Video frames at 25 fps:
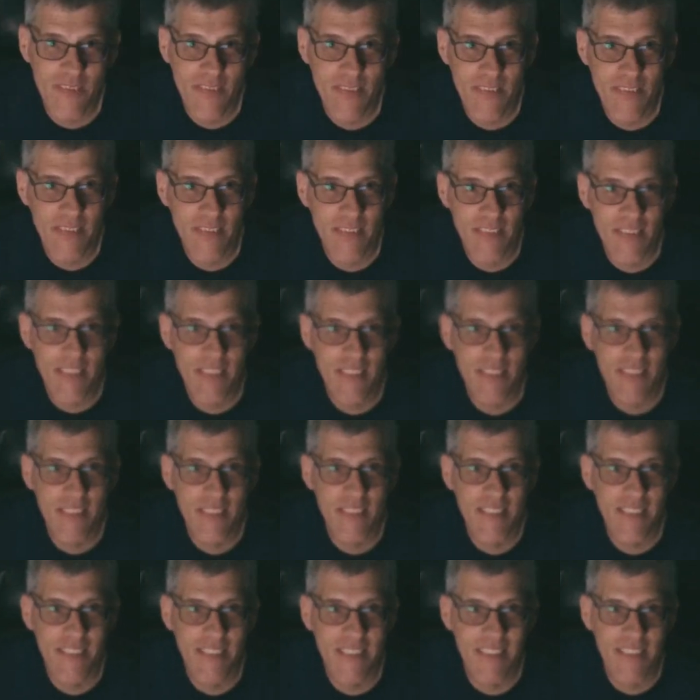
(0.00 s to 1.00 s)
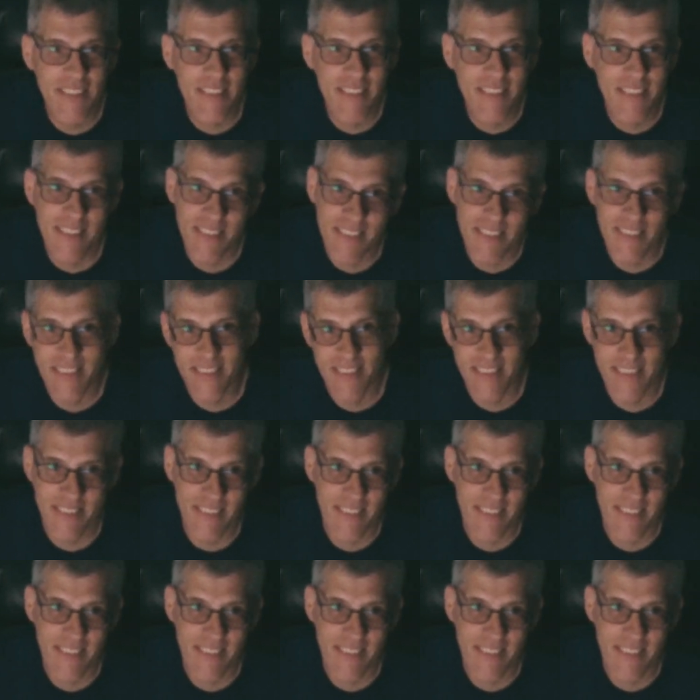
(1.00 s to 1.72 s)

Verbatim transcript: birthday to you. Happy